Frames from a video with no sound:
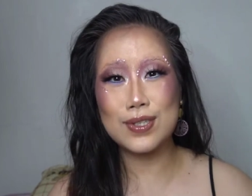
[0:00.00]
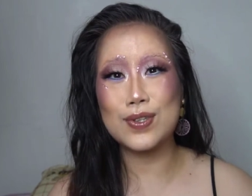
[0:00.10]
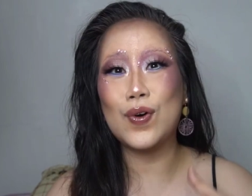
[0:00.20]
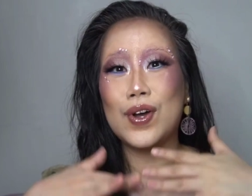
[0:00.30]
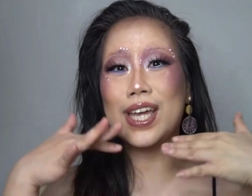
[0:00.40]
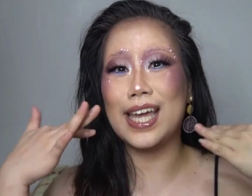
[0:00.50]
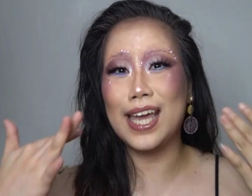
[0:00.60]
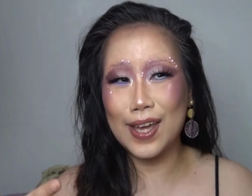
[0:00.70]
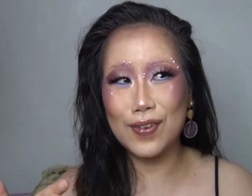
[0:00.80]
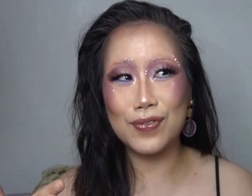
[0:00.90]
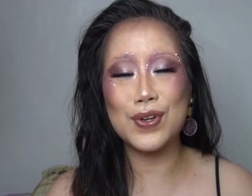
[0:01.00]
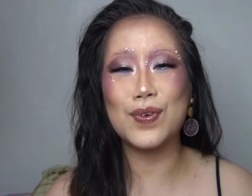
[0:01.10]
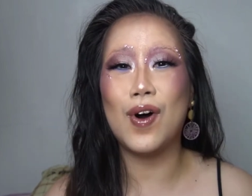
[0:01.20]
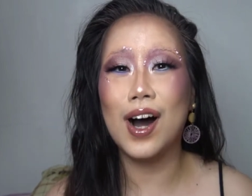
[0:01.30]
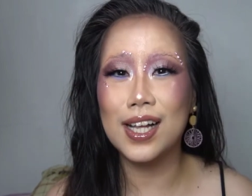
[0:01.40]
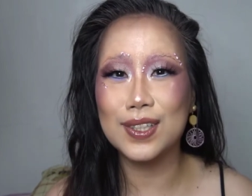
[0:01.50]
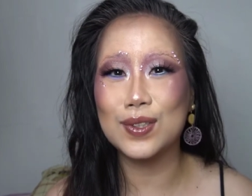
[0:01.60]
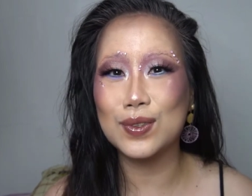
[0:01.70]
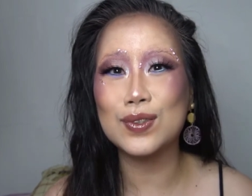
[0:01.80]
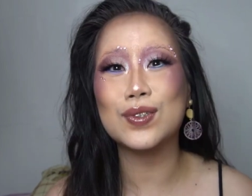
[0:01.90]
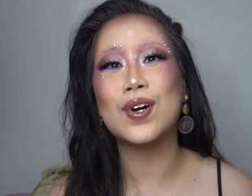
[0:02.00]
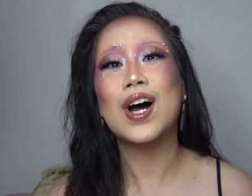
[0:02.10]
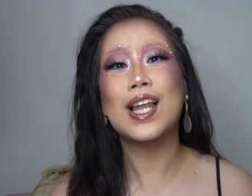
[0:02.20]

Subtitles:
So if you want to